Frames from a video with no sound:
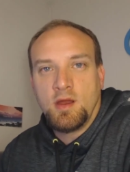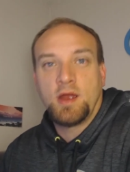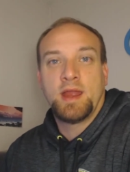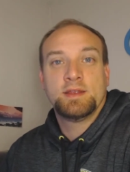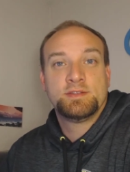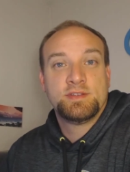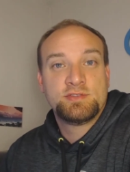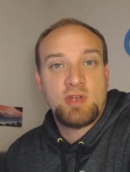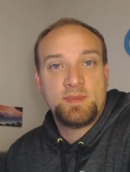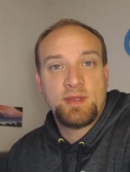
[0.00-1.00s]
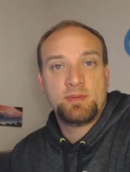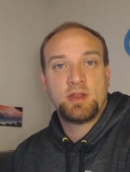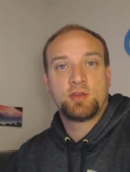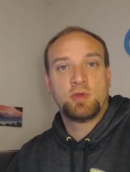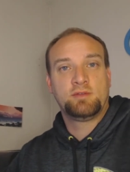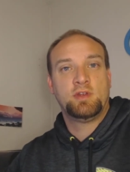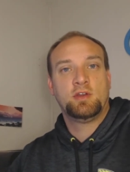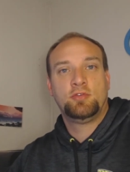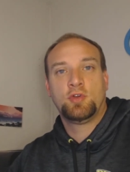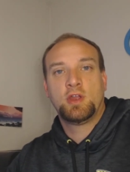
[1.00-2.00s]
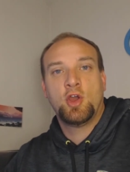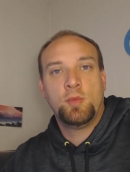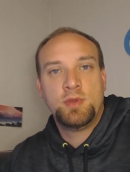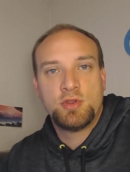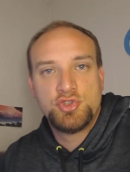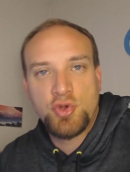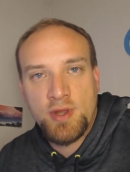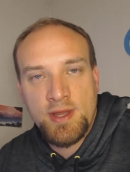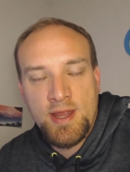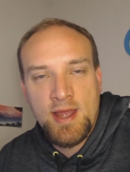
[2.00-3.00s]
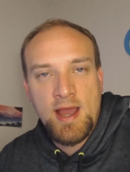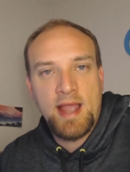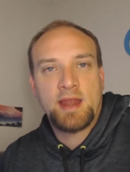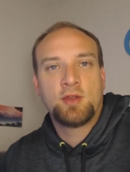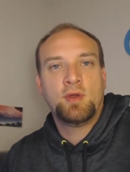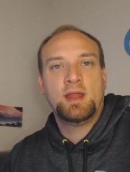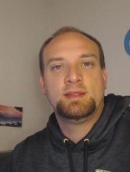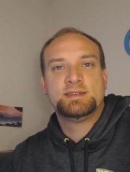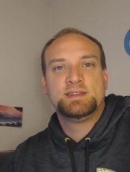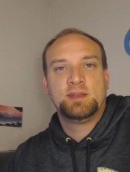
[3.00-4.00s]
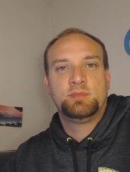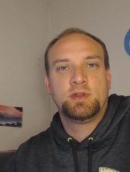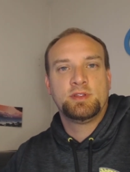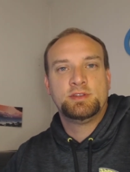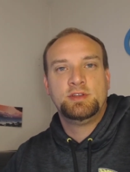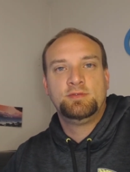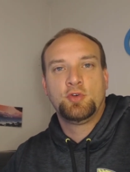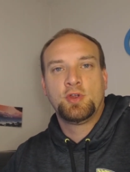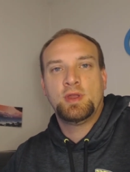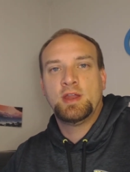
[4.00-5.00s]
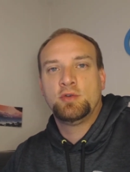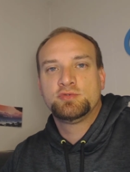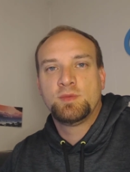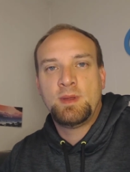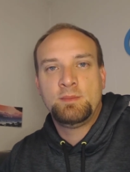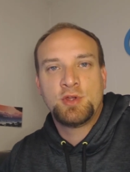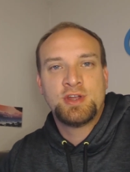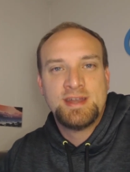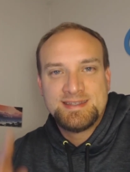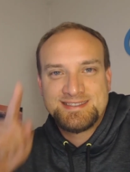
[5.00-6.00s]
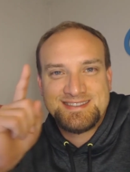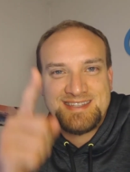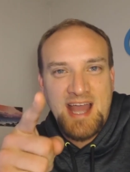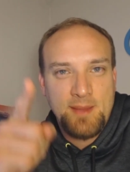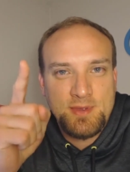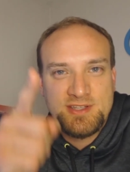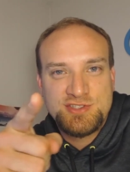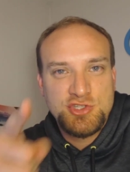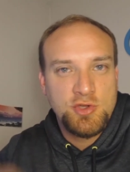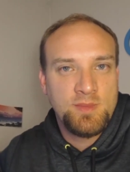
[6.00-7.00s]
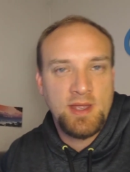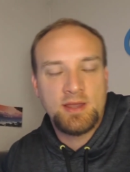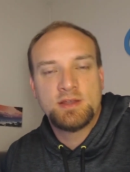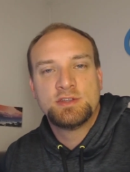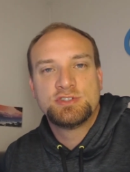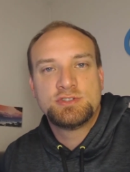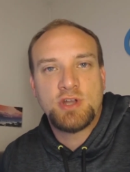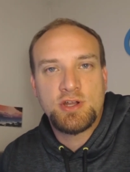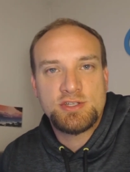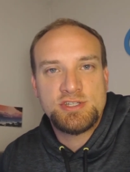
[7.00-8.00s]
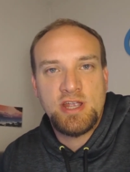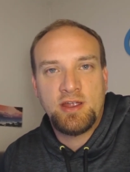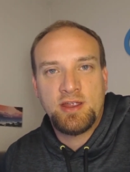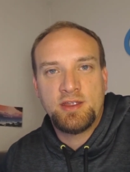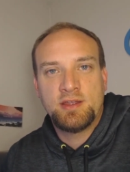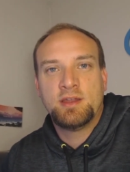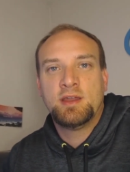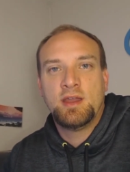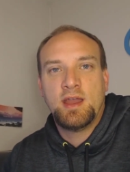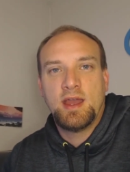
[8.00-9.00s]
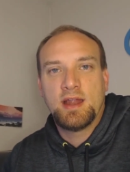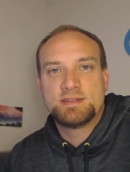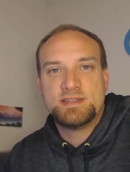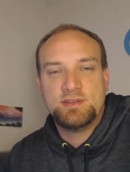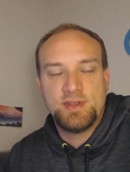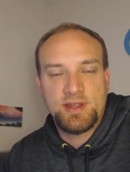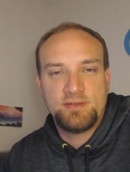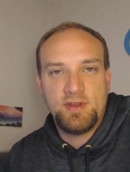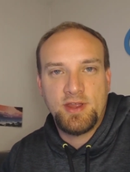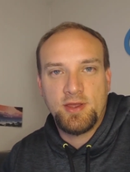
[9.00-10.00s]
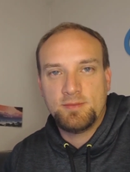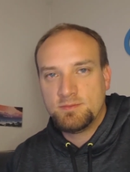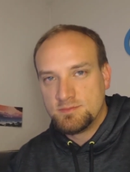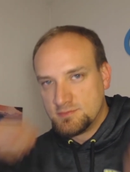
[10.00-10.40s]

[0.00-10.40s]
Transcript: Alright, so this wraps up another quick video for you. I hope you enjoyed it. I gotta go edit this thing, put it on the tube for you. And always remember, stop consuming, start sharing. And I'll see you in the next video.